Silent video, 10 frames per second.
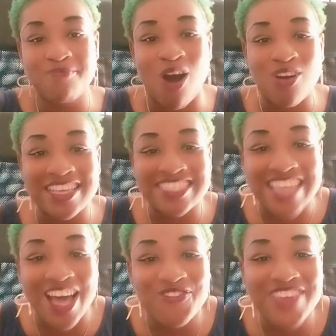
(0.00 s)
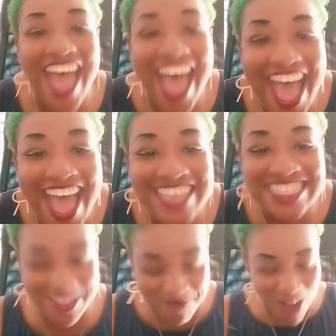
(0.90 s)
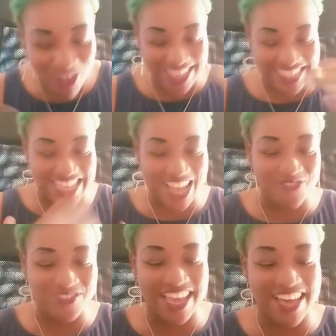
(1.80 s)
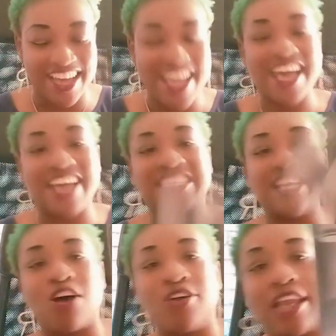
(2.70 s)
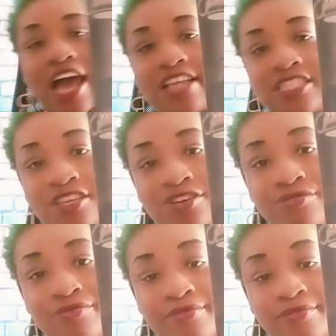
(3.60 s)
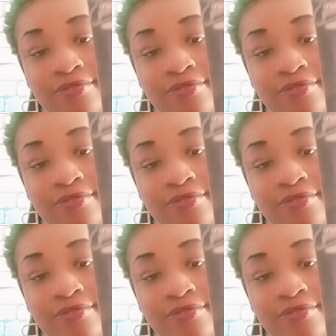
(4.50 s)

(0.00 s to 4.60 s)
Moking stuff, yes, moking stuff, yeah, because he know he lied to you.